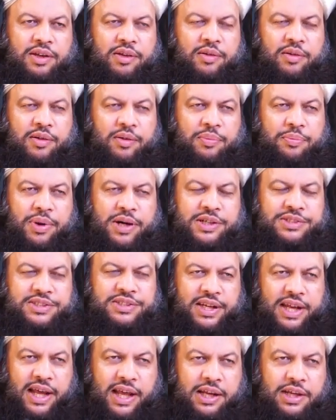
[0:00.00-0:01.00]
uh,
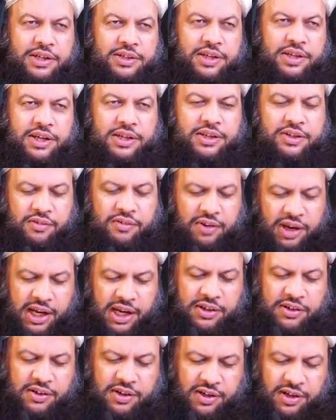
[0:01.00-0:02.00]
personality
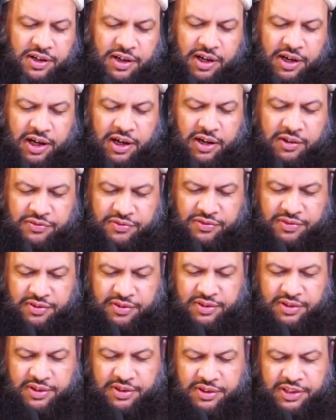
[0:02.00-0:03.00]
trait of
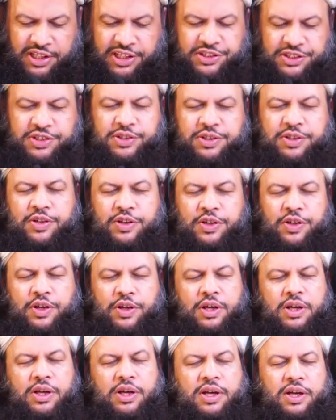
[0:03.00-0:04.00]
this
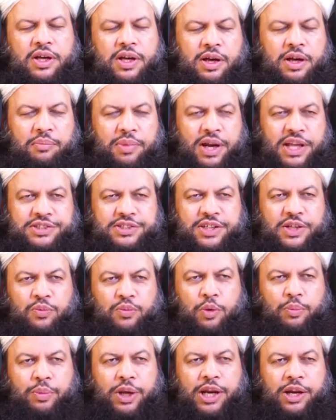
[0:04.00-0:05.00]
a Blessed
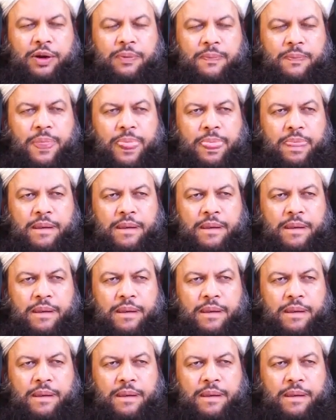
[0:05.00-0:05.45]
Woman,